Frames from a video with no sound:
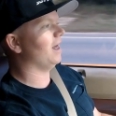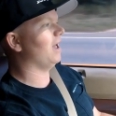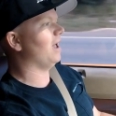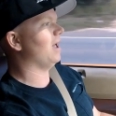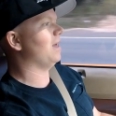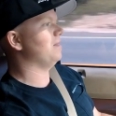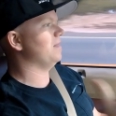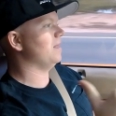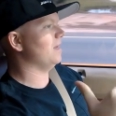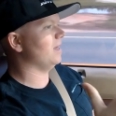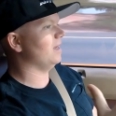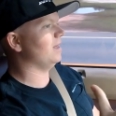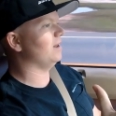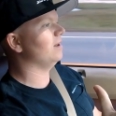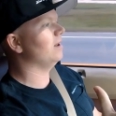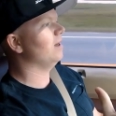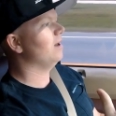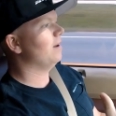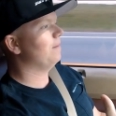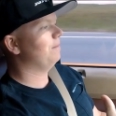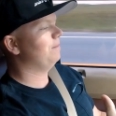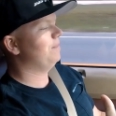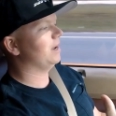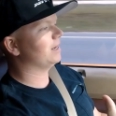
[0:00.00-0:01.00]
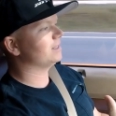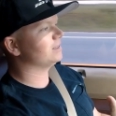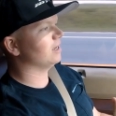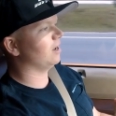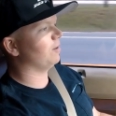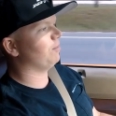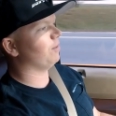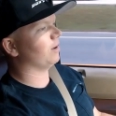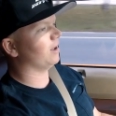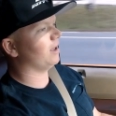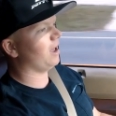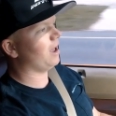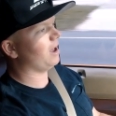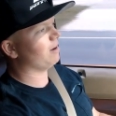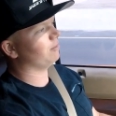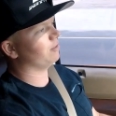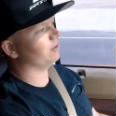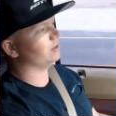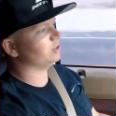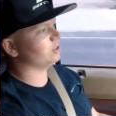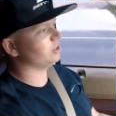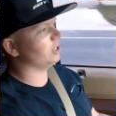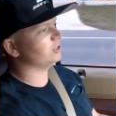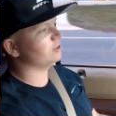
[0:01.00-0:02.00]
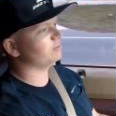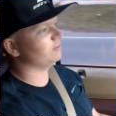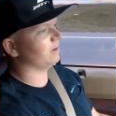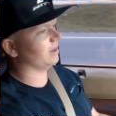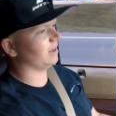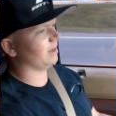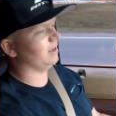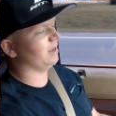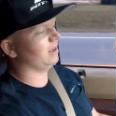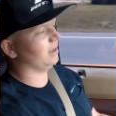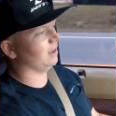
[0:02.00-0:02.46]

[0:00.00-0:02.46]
day, and then picked up a camber adjustment